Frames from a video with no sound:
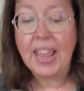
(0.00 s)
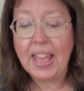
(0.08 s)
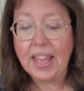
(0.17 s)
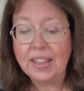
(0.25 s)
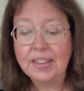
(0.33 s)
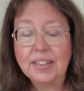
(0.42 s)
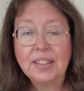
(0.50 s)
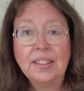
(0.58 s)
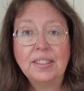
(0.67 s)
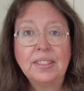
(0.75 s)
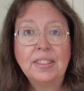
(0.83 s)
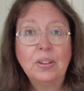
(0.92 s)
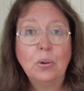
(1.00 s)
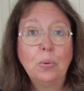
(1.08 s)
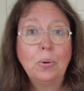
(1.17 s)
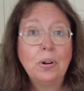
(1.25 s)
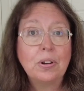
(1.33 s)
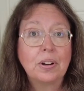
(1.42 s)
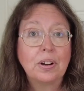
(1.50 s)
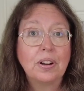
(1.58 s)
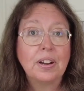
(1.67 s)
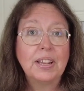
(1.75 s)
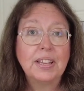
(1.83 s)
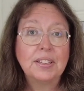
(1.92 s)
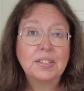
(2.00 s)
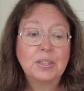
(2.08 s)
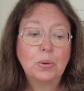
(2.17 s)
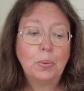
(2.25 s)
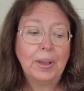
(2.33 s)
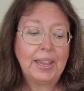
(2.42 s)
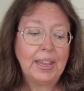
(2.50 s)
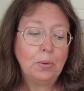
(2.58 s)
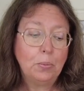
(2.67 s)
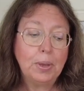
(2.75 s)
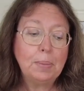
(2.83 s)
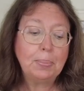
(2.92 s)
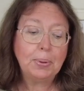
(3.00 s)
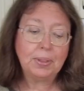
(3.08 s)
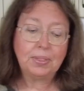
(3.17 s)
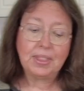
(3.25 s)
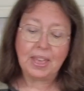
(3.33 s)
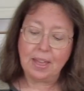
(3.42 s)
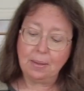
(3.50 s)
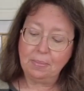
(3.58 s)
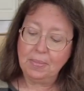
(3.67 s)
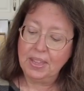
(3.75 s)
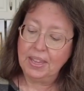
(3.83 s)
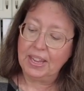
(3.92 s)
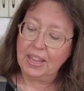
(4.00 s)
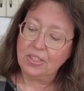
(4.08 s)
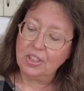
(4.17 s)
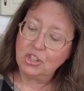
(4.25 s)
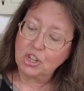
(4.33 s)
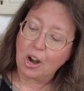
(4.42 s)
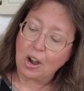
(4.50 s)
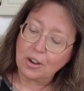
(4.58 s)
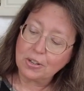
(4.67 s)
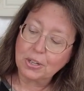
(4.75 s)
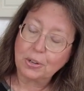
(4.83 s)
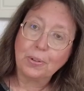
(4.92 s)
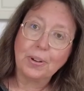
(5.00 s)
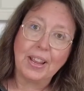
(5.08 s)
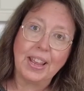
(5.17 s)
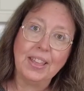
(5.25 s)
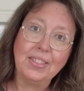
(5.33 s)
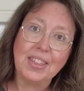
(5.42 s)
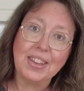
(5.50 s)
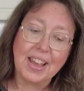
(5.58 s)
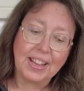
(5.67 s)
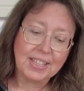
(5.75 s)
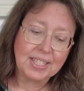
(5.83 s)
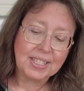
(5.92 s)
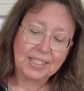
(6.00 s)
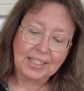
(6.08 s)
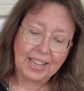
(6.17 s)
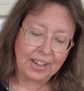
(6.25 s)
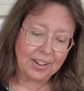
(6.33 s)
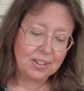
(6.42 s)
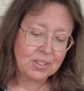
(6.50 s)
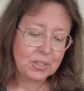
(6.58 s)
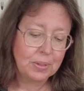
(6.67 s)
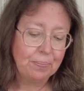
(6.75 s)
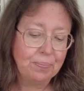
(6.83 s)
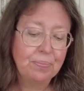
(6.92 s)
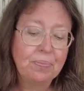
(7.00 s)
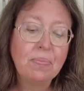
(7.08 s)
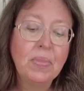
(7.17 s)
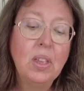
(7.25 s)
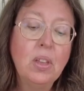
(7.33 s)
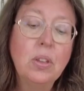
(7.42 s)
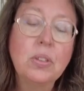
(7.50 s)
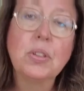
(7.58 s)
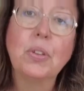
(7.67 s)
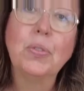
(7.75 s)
and the order is the way we put them in the jar to create the nice layers. So